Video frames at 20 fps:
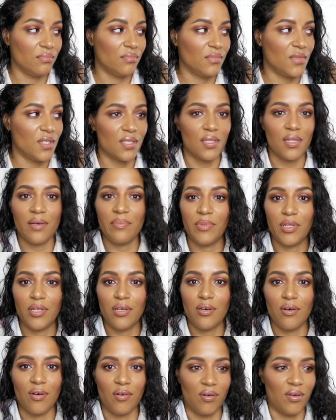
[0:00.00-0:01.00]
just let me know.
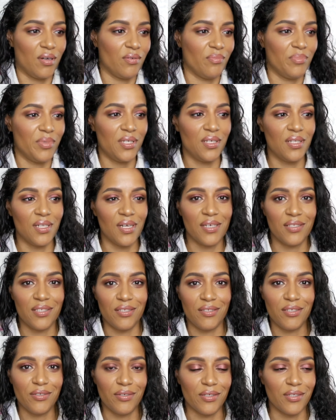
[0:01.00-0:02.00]
I'll be glad to
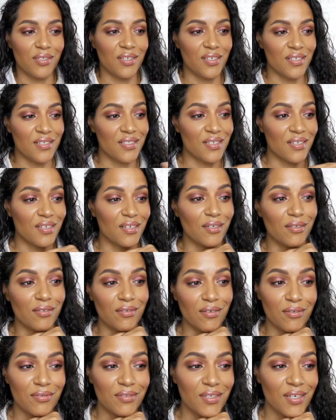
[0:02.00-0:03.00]
do it, because I
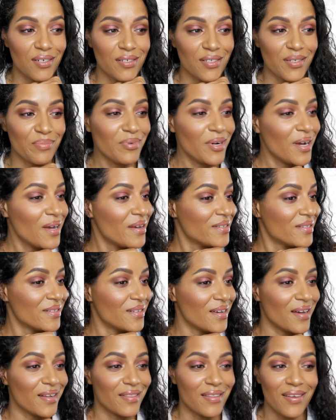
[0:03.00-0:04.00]
was kind of surprised
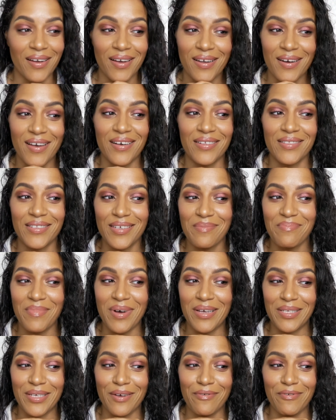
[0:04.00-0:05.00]
today. I think I kind of outdid
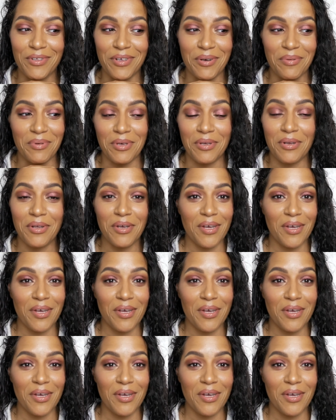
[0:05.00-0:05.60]
myself a little bit.